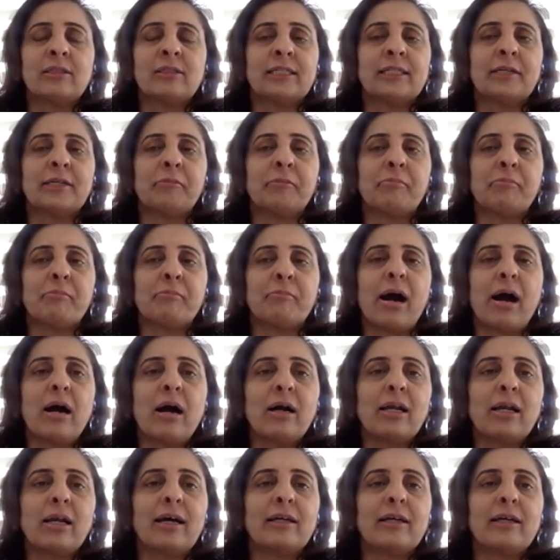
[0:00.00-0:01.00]
in
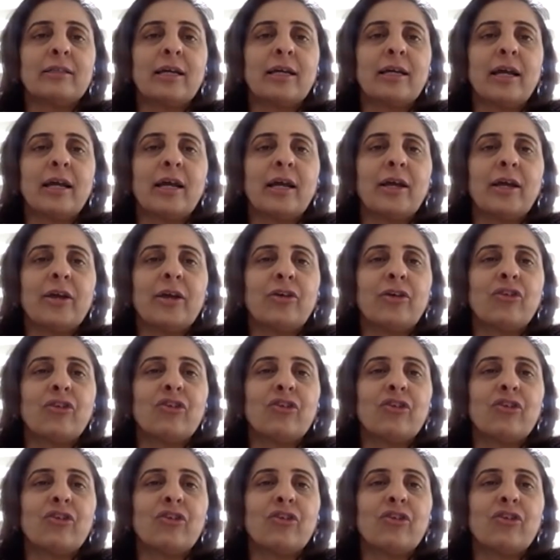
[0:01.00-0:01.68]
Bangladesh,